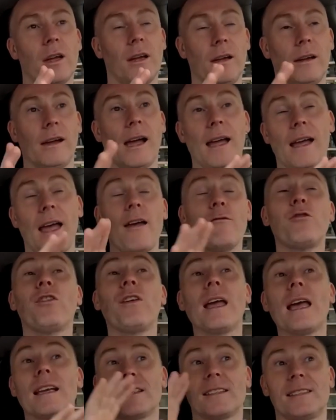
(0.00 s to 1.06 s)
uh,
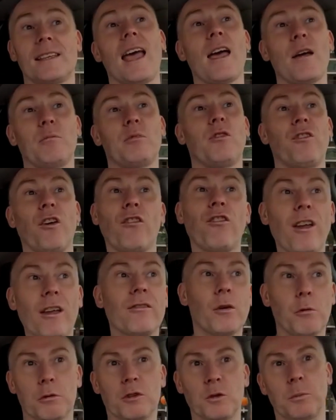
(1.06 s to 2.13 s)
everything except the thing
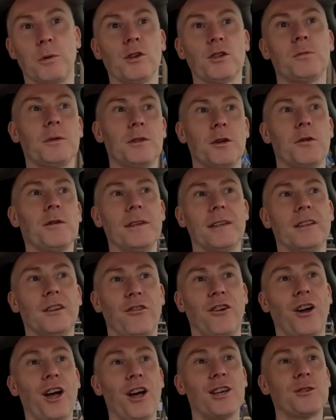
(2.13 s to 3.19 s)
that we're supposed to be doing in the
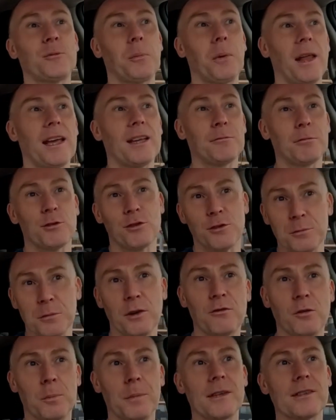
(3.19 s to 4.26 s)
first place, which would
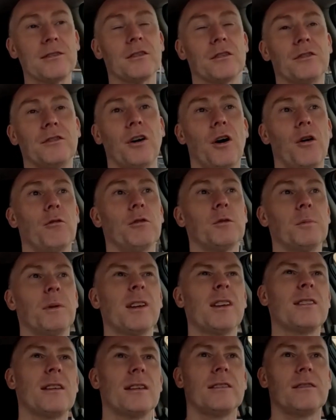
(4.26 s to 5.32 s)
move the business forward
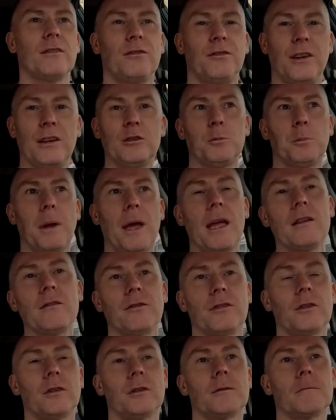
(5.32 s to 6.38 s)
because it feels
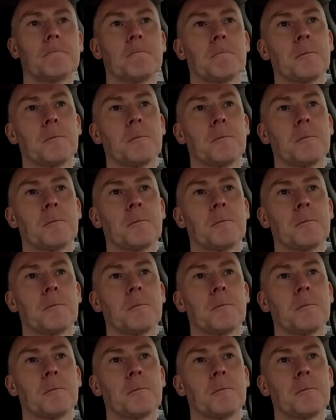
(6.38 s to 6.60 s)
painful.